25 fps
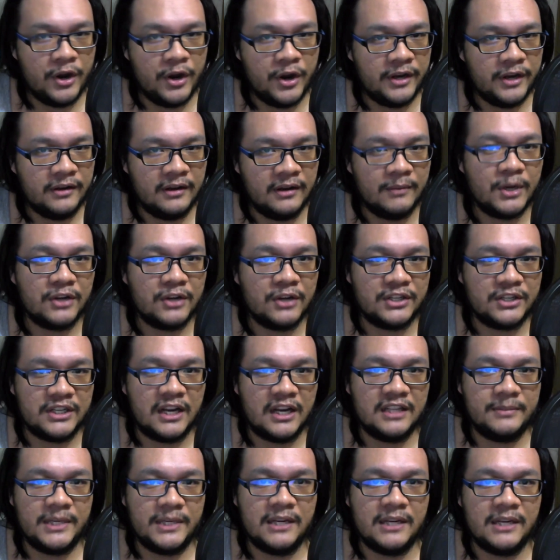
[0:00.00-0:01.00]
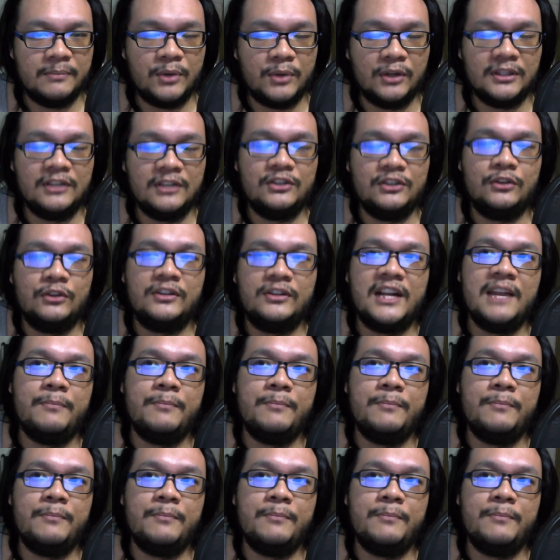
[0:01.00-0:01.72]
point about shards being important. So